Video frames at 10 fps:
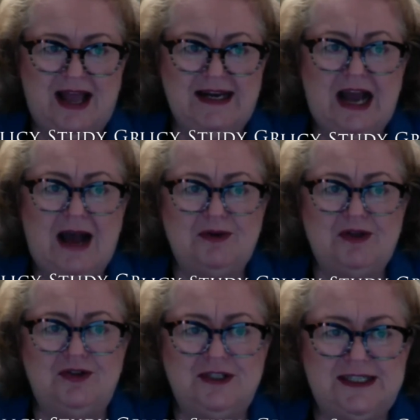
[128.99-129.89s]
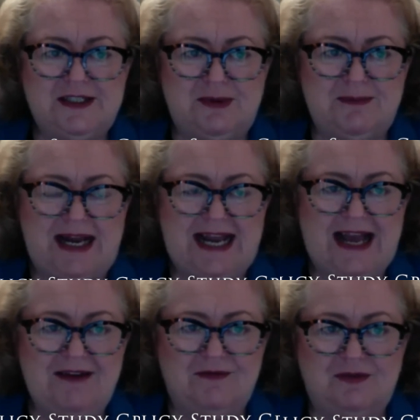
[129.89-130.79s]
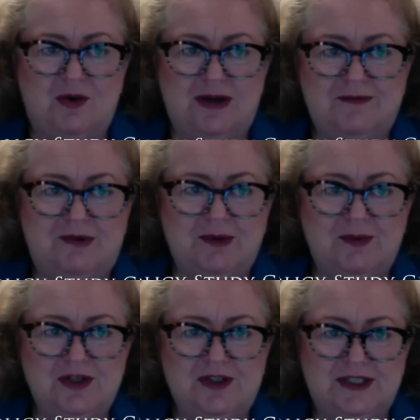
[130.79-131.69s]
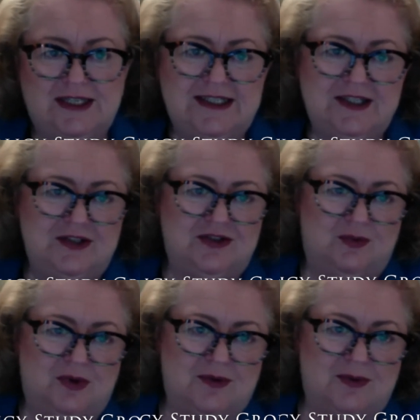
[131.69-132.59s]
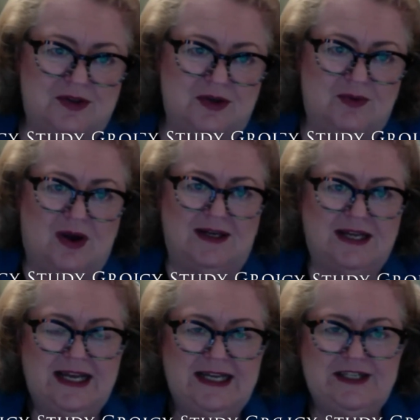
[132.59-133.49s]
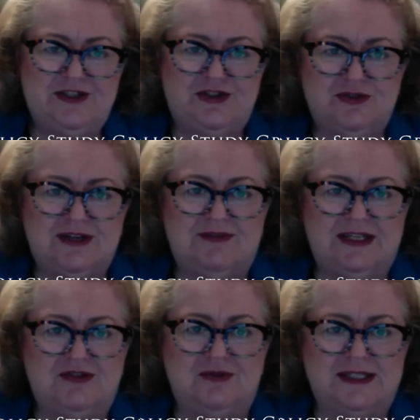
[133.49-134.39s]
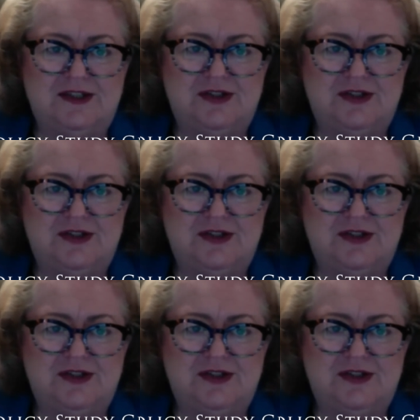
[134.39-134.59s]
opportunities we might have going forward to continue to work with you on issues of interest.